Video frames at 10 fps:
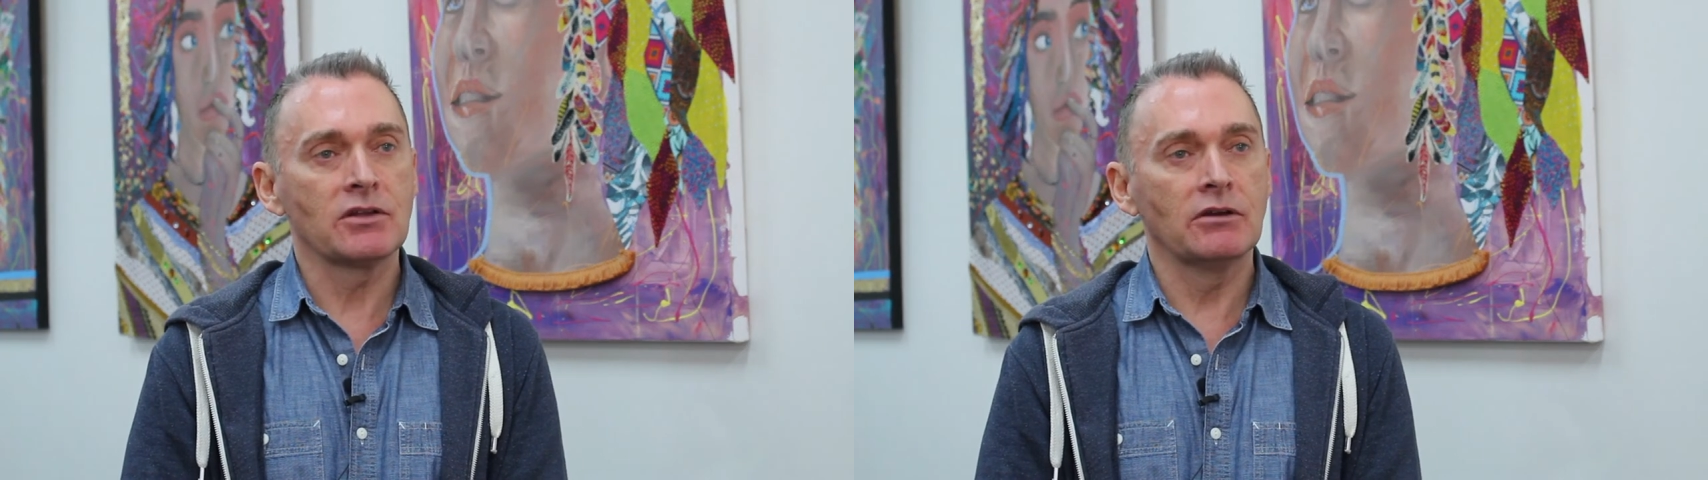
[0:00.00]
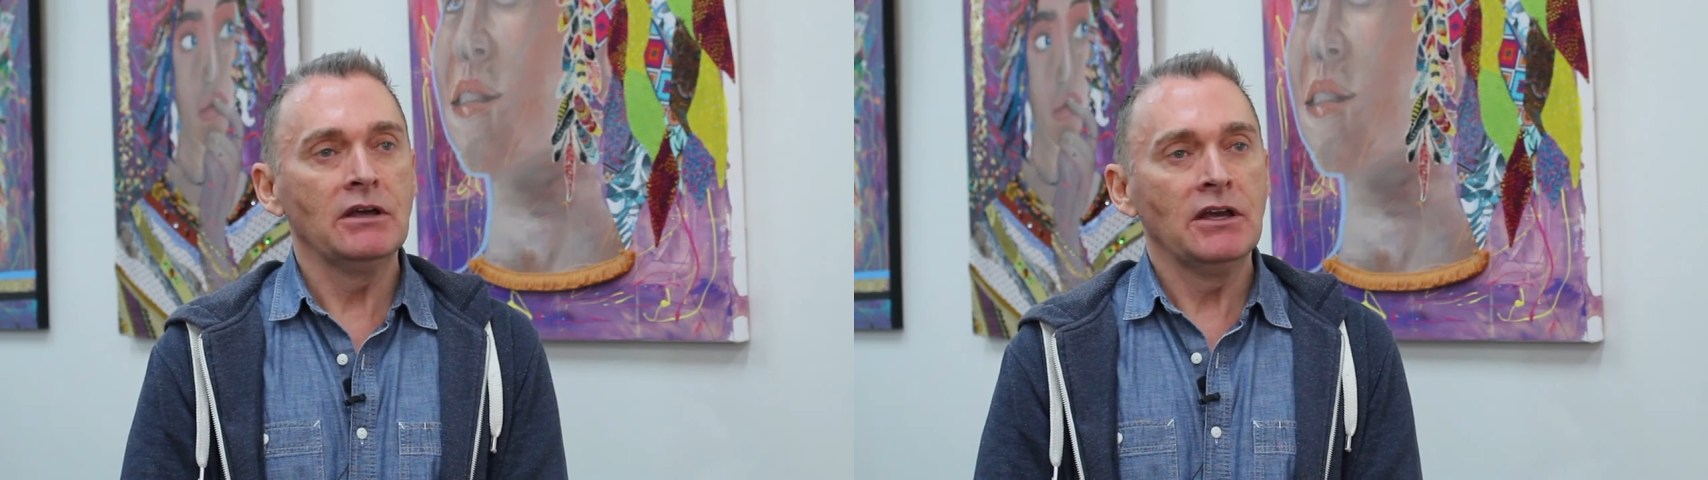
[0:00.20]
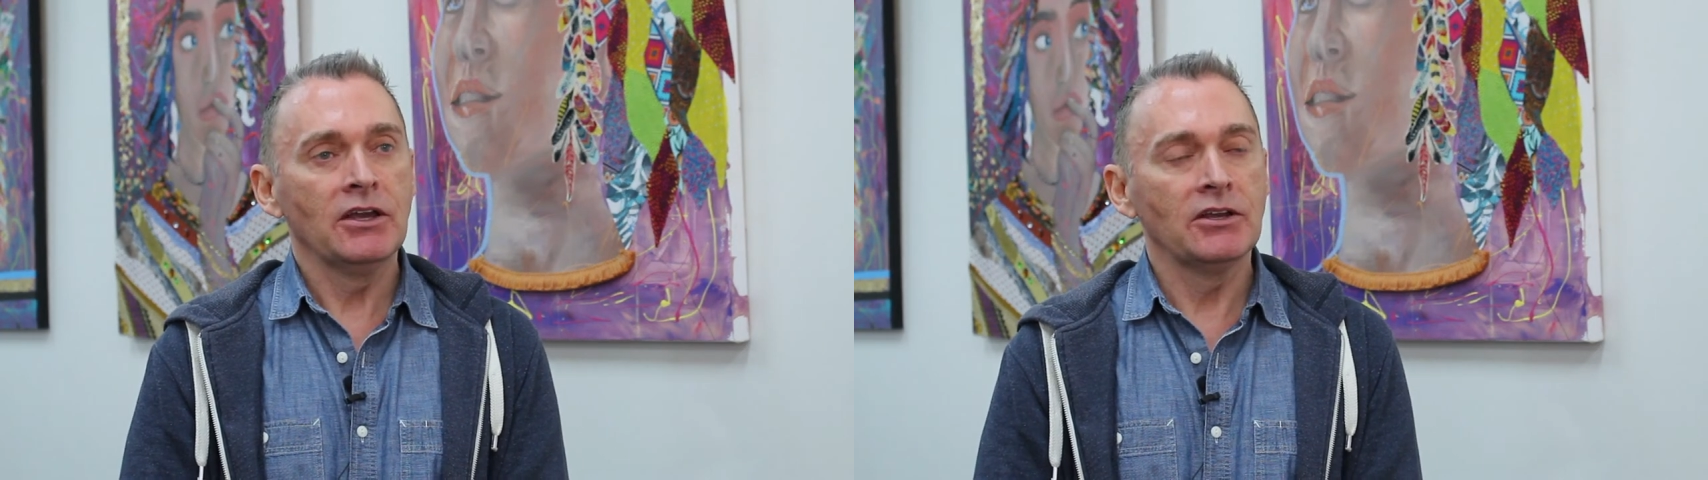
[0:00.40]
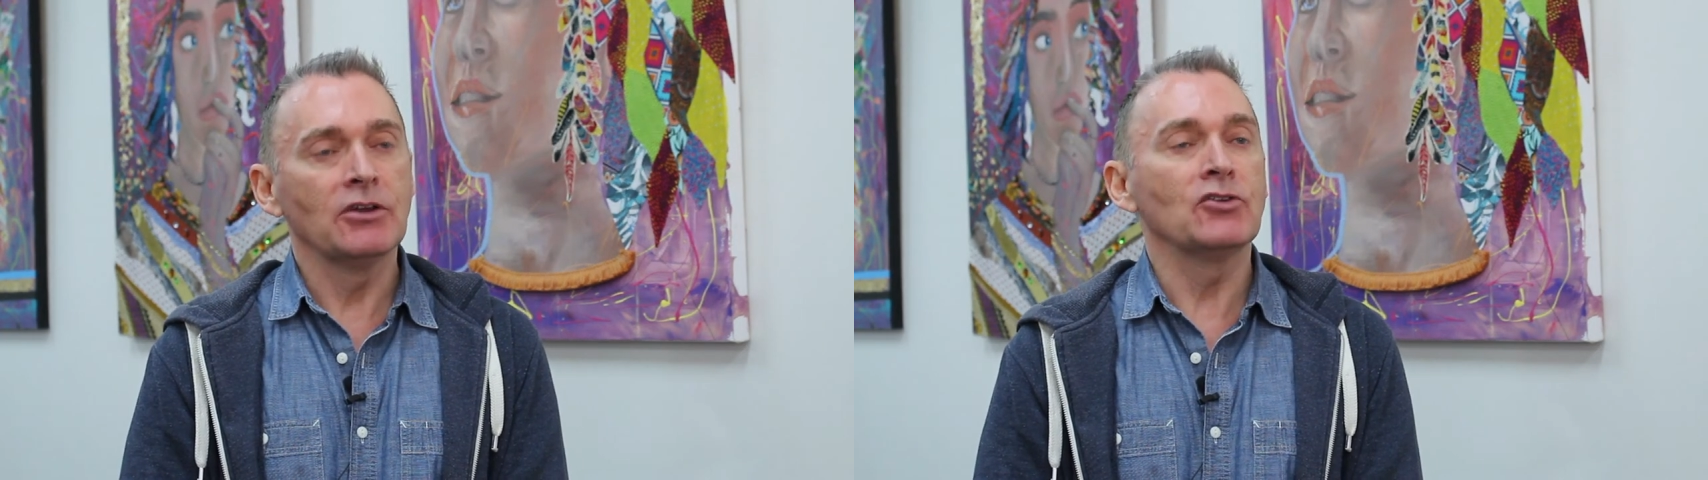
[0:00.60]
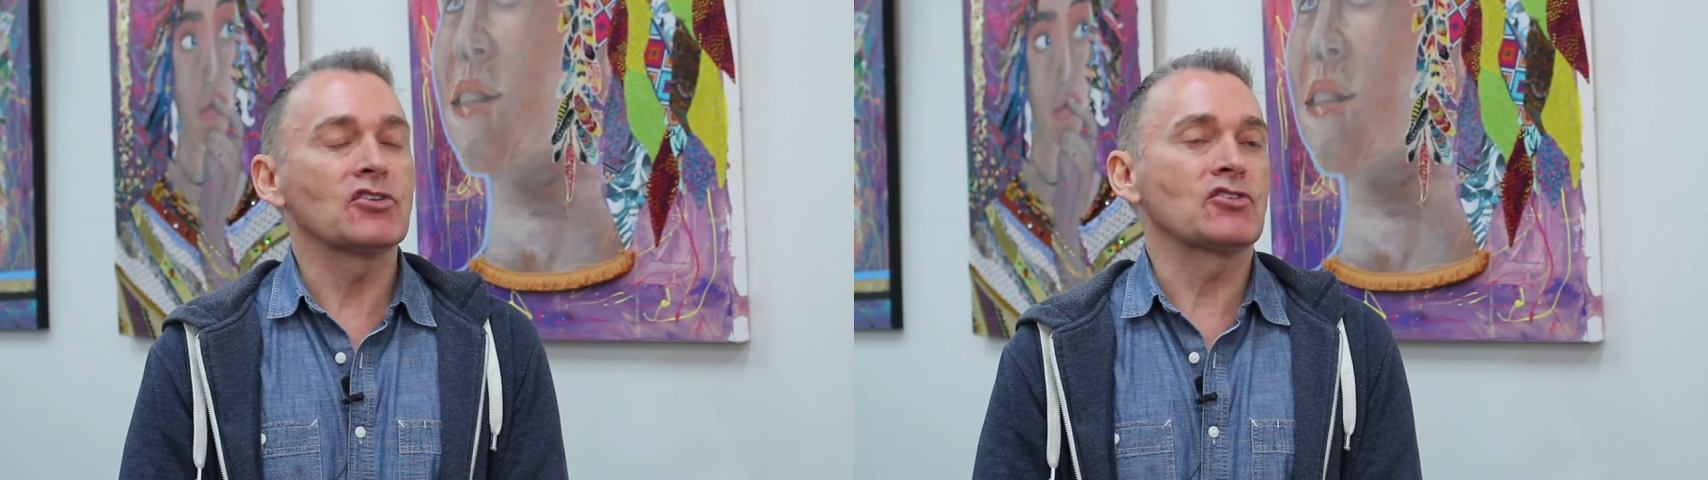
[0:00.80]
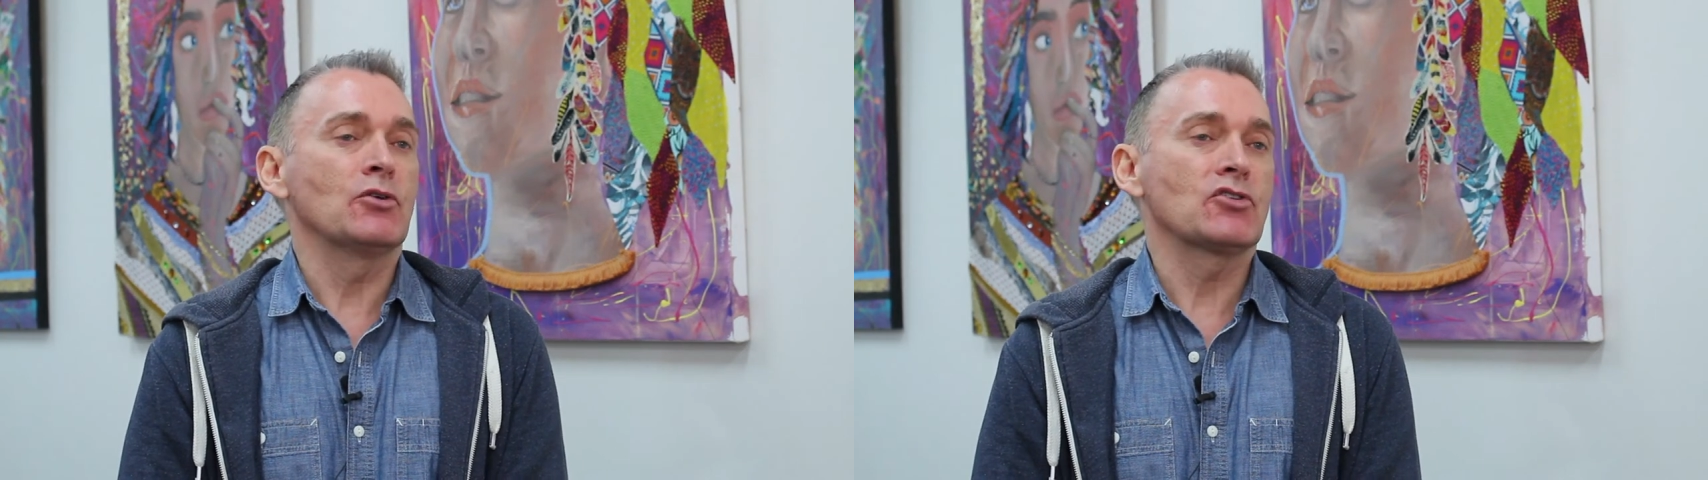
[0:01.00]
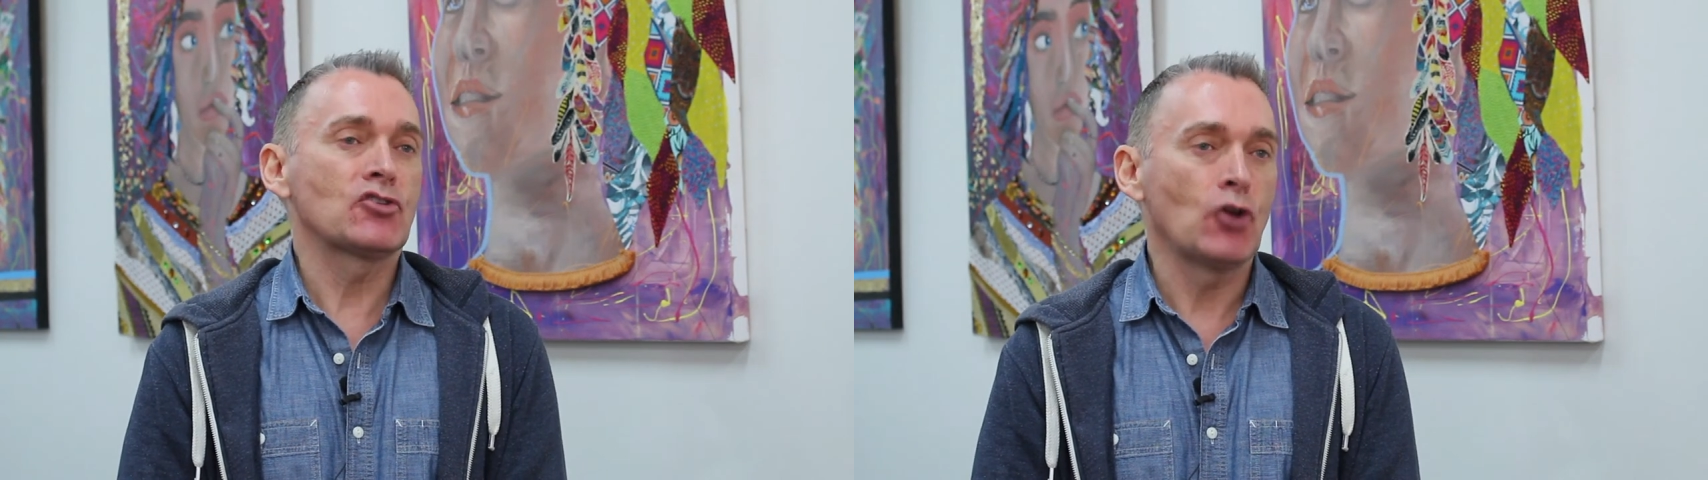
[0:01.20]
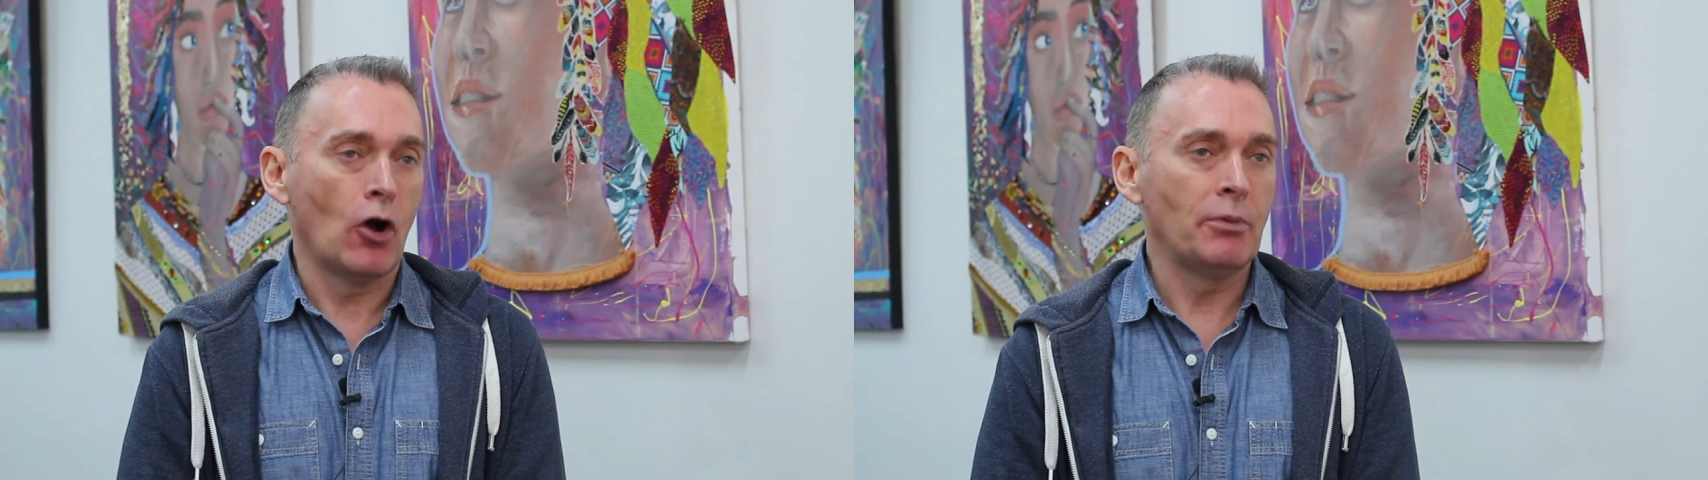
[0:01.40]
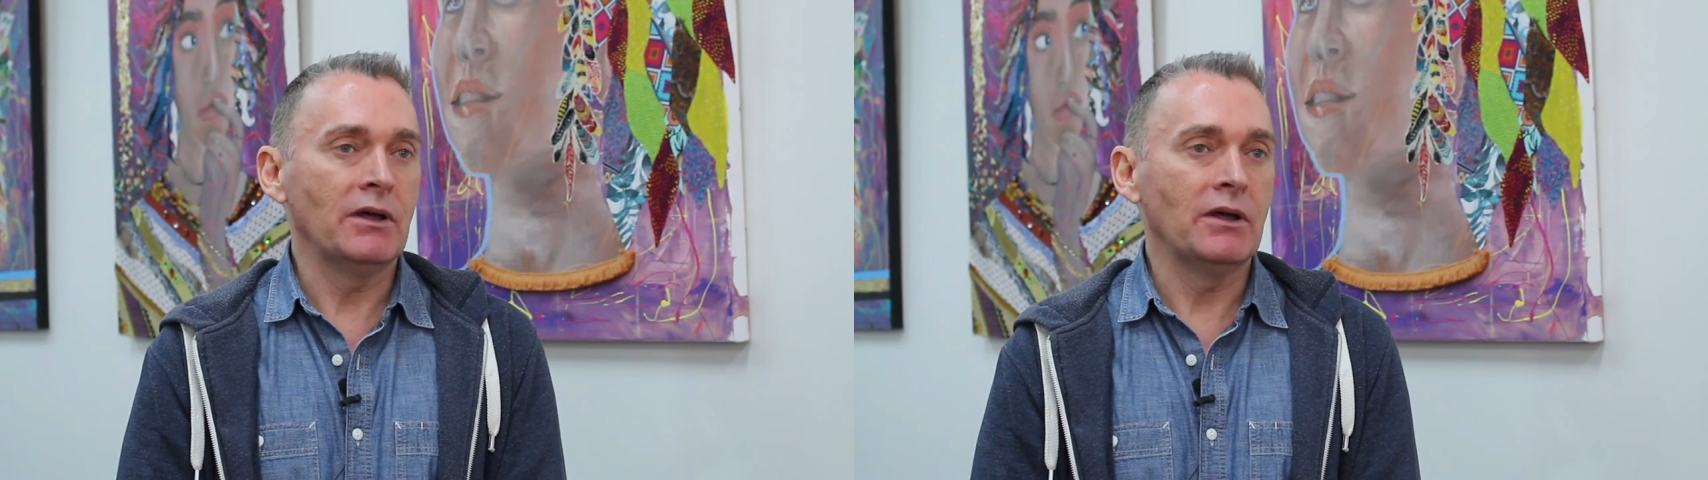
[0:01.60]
So, you know, you just don't stop